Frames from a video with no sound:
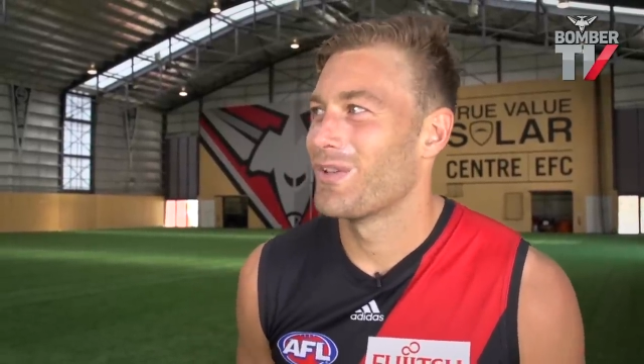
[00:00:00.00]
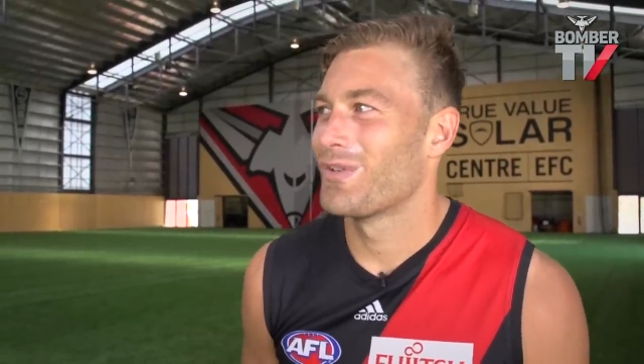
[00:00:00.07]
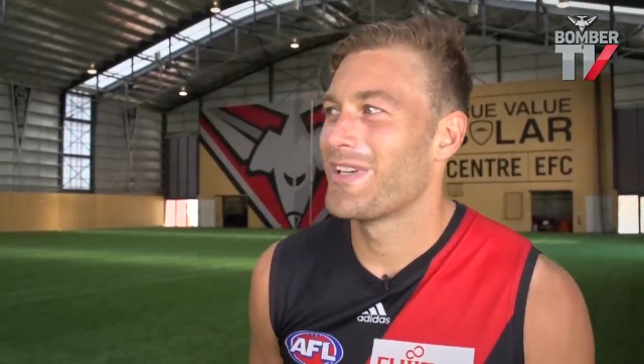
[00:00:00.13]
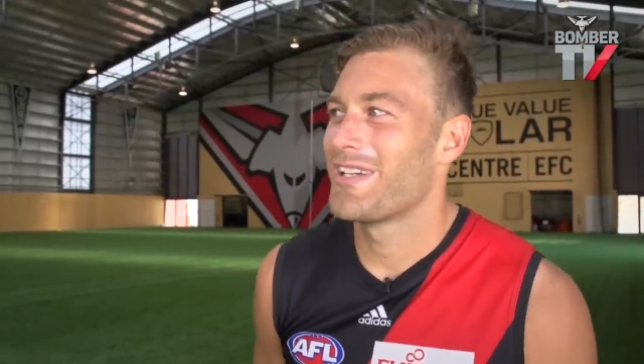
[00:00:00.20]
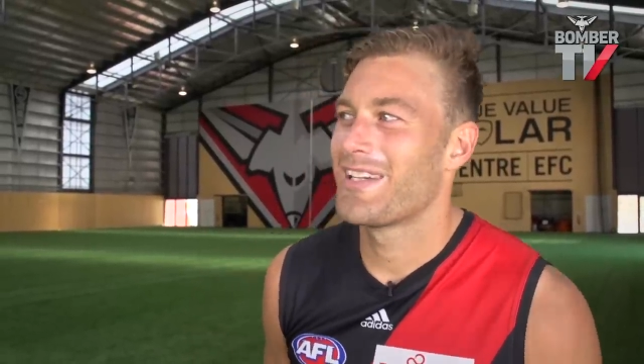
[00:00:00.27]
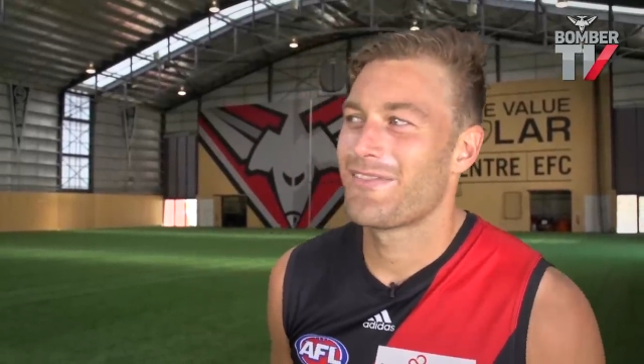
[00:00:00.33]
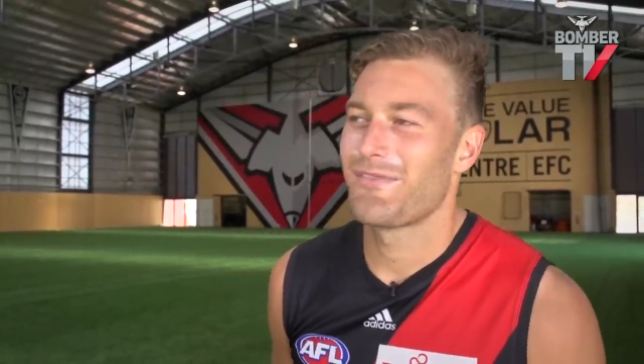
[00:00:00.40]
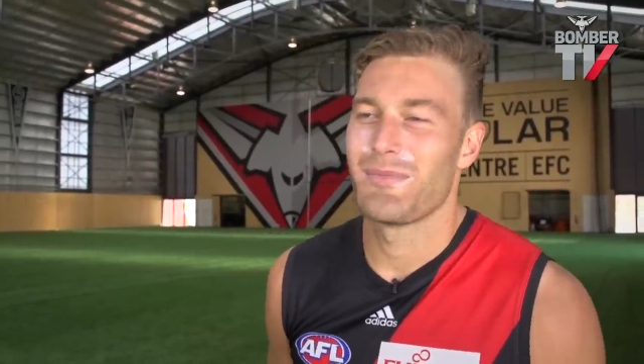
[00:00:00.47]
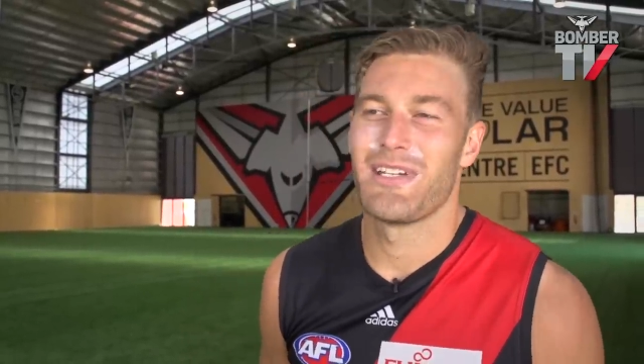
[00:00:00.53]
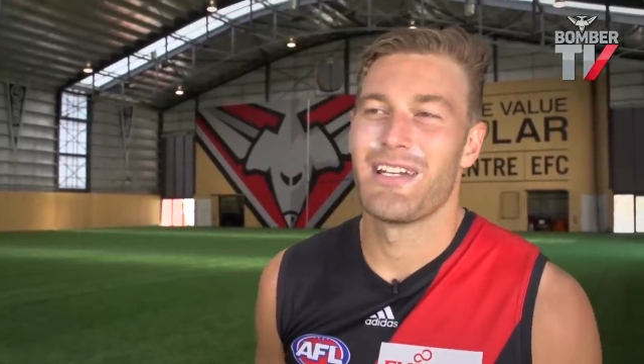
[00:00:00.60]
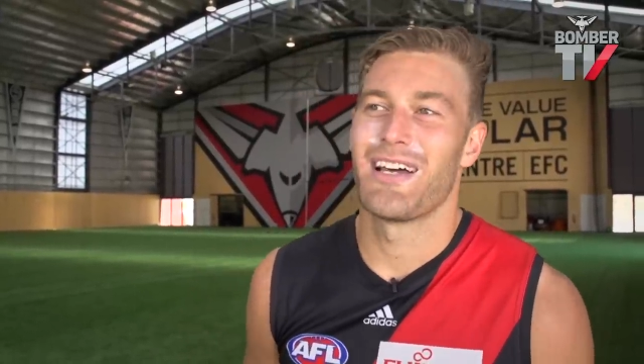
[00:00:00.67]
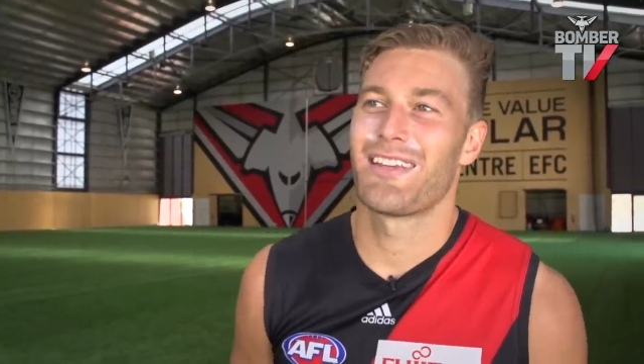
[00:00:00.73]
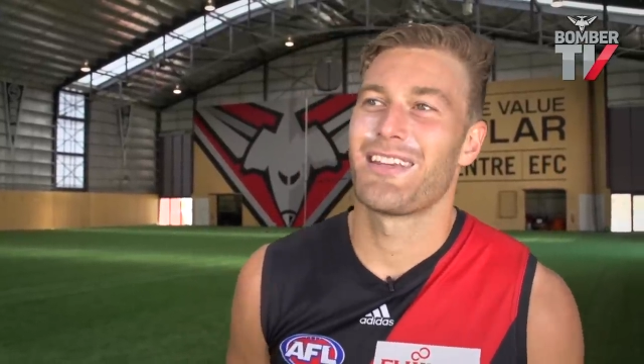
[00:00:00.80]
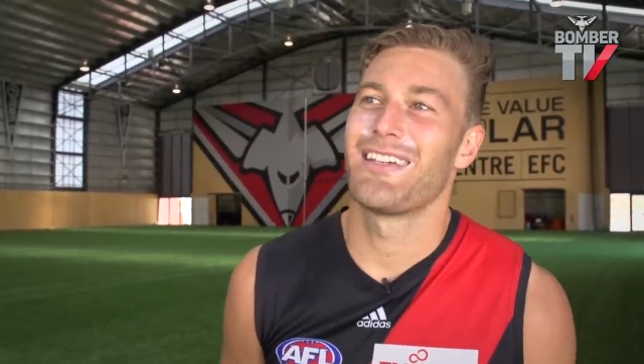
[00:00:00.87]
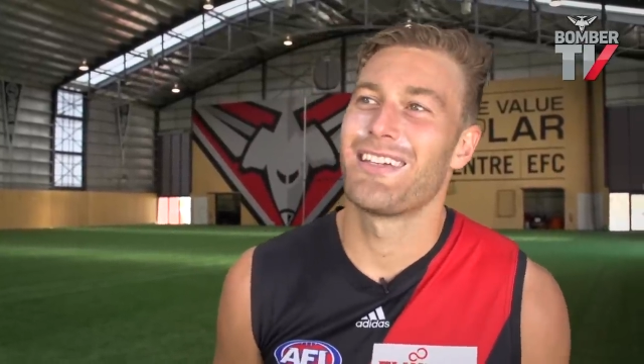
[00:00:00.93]
Lloydie gives me
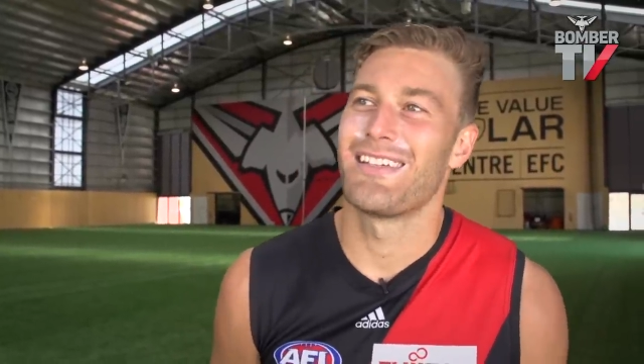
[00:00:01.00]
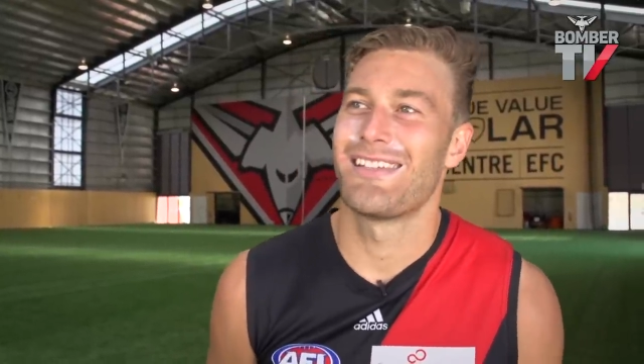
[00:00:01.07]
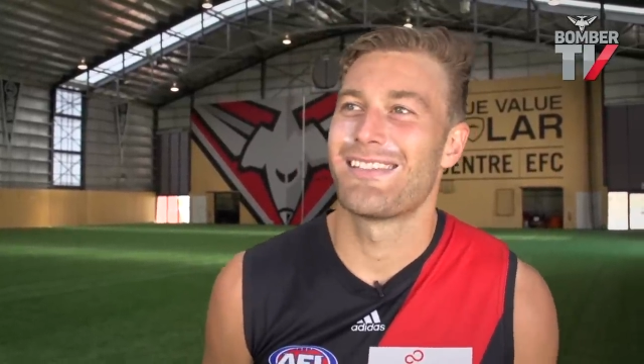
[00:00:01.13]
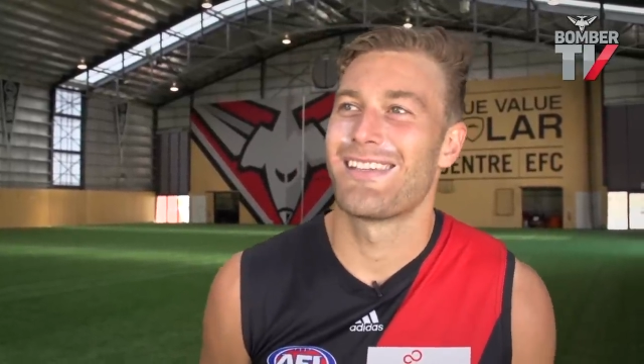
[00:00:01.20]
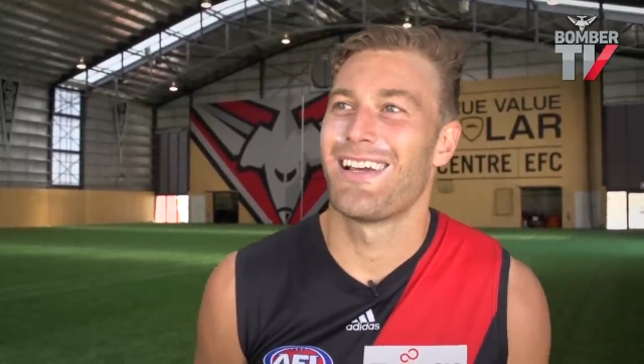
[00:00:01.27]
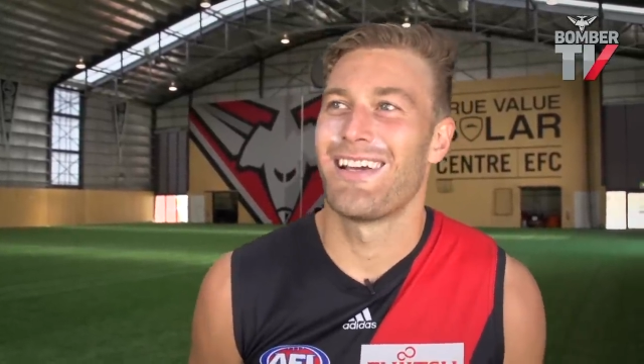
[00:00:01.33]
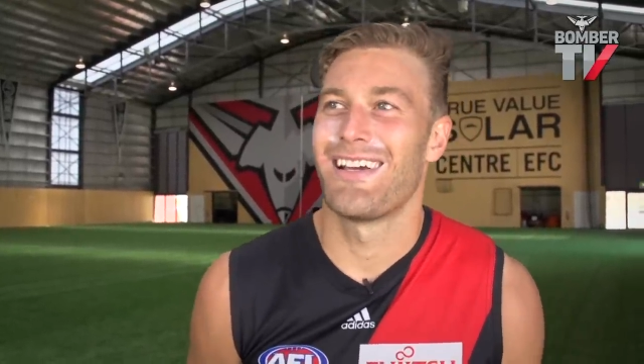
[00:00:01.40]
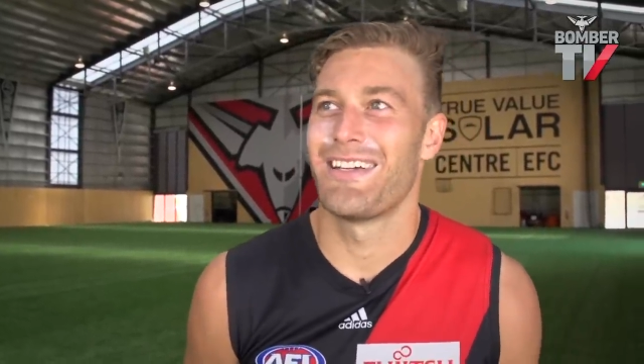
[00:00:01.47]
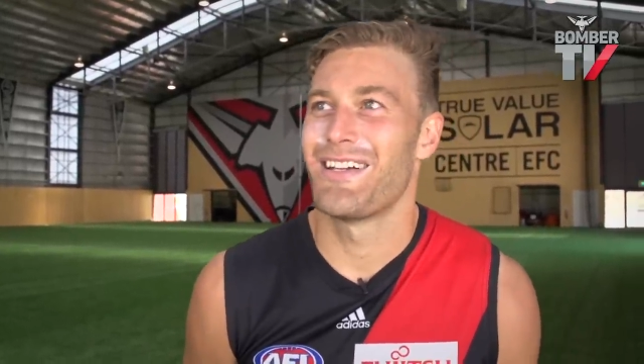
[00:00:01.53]
nothing. He's uh,